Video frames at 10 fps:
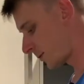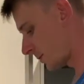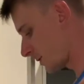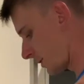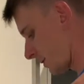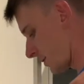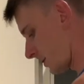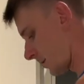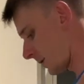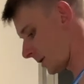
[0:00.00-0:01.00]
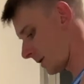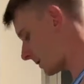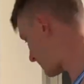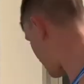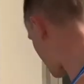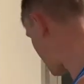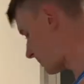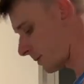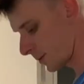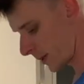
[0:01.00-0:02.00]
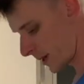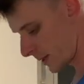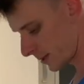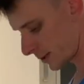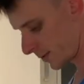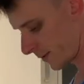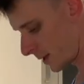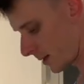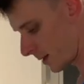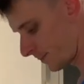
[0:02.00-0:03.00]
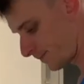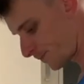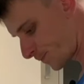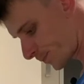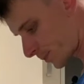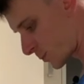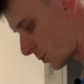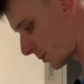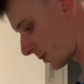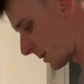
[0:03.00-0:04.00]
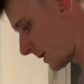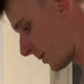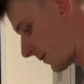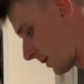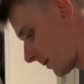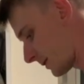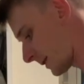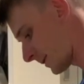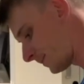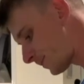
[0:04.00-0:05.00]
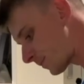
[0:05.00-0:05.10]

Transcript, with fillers: you want to know. I'm going to cook them on the pan just over here, which you'll see over here in a second.